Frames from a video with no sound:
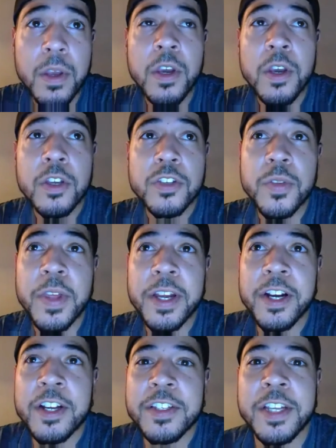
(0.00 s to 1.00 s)
so that
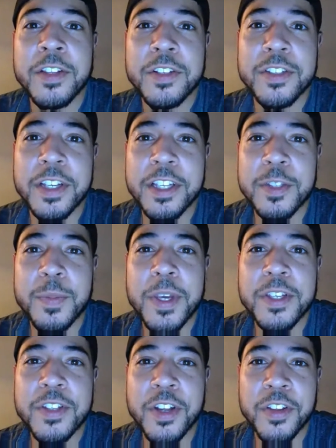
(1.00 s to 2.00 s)
content looks like it's based
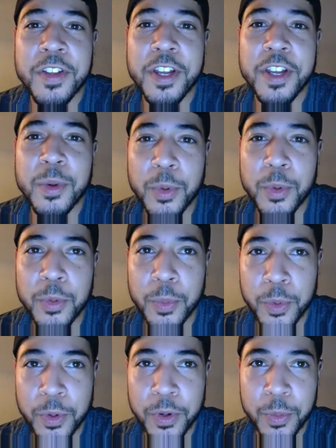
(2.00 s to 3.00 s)
on like World of
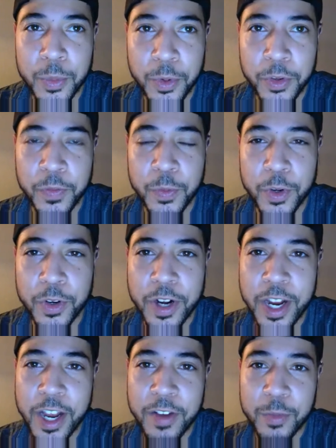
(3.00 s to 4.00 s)

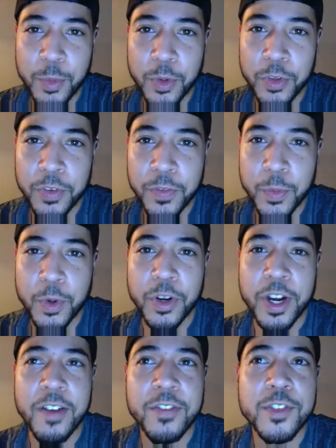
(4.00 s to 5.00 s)
Warcraft, World of
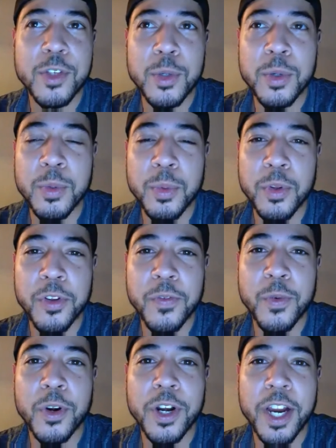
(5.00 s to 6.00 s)
Warcraft 2, and World of
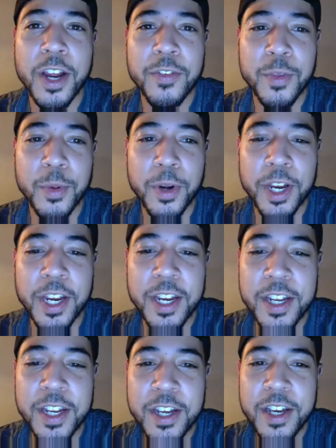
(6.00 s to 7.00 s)
Warcraft 3.
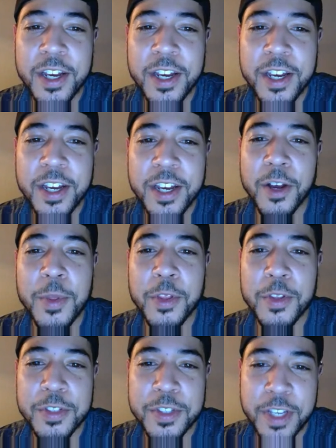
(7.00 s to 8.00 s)
It
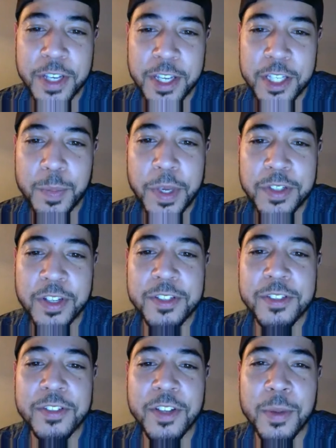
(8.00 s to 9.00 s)
looks like it's
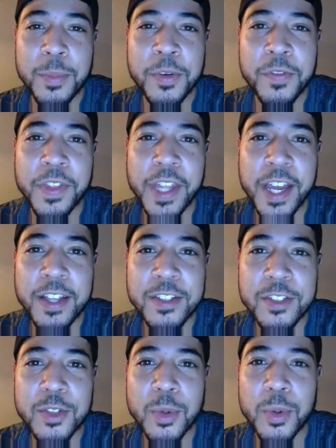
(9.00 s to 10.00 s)
based on some of that
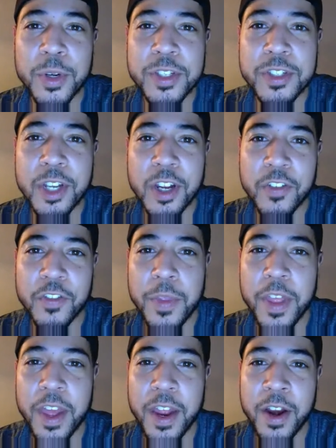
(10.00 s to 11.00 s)
story stuff
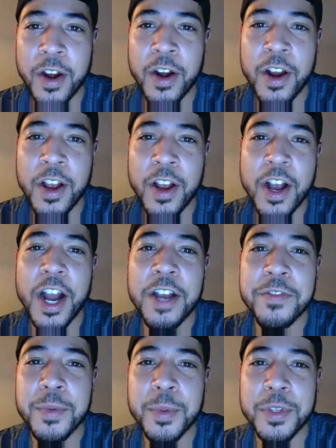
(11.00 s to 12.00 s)
from there. I
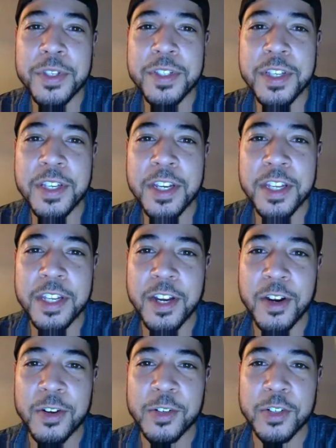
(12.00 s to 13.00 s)
haven't really seen any
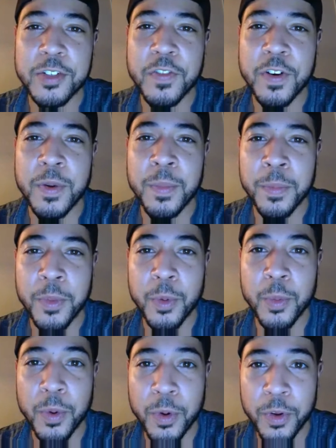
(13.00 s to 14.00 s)
characters from the
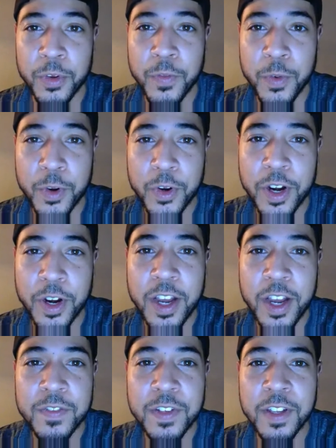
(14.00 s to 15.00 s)
World of
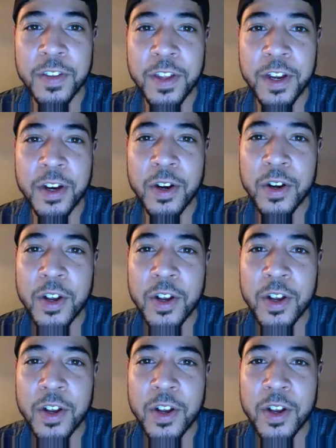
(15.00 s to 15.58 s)
Warcraft in there,